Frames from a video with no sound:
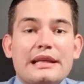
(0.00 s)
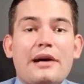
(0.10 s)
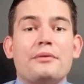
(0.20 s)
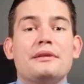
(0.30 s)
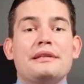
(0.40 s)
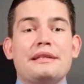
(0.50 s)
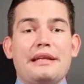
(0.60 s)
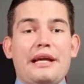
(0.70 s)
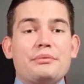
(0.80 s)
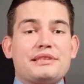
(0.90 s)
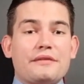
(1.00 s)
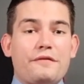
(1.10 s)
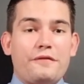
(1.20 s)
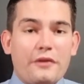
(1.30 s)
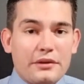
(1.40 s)
Now, it was a
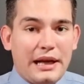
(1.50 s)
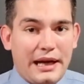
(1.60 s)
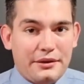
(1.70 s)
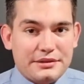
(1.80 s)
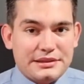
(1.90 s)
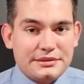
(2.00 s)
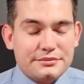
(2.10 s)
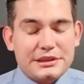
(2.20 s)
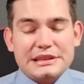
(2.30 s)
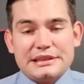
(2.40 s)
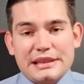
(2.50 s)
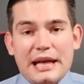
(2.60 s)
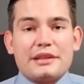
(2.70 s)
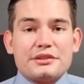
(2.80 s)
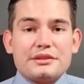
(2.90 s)
full house, which is
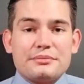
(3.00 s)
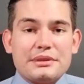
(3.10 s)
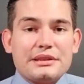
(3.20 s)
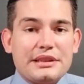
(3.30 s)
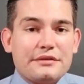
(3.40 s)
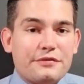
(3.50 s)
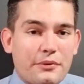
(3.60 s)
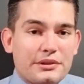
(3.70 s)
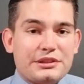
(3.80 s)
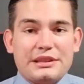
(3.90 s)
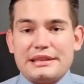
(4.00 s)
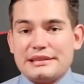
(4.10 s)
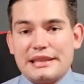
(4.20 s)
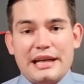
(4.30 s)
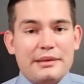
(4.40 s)
actually really unfortunate. At
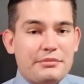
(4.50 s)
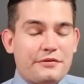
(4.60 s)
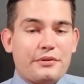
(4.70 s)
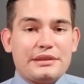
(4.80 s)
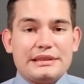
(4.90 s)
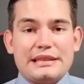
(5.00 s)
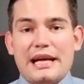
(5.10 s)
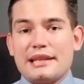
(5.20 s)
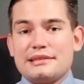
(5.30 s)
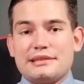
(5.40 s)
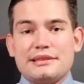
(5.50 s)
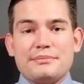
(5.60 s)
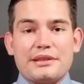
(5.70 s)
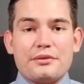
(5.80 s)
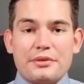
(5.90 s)
the time, before the attacks, it
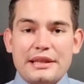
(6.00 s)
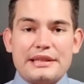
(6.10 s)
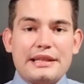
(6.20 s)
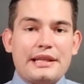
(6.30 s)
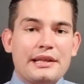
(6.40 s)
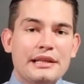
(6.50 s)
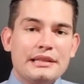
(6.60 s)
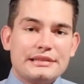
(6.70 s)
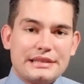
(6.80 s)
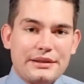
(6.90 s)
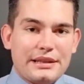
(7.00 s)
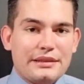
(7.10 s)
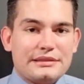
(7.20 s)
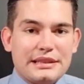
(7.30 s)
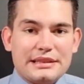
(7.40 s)
seemed like a great thing. Selling
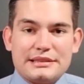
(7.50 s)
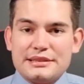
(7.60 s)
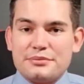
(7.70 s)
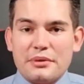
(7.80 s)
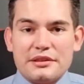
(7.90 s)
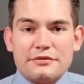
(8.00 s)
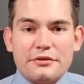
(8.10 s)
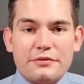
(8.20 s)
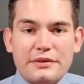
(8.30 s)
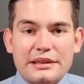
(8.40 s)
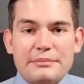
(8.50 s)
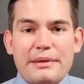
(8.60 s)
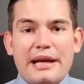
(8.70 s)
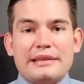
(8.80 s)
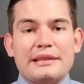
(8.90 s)
out tickets is wonderful for any
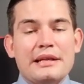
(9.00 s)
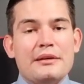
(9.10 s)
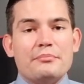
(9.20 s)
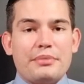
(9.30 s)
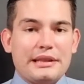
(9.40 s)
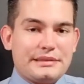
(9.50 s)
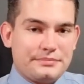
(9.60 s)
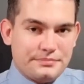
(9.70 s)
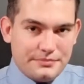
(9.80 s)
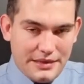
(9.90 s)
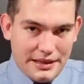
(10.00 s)
band, but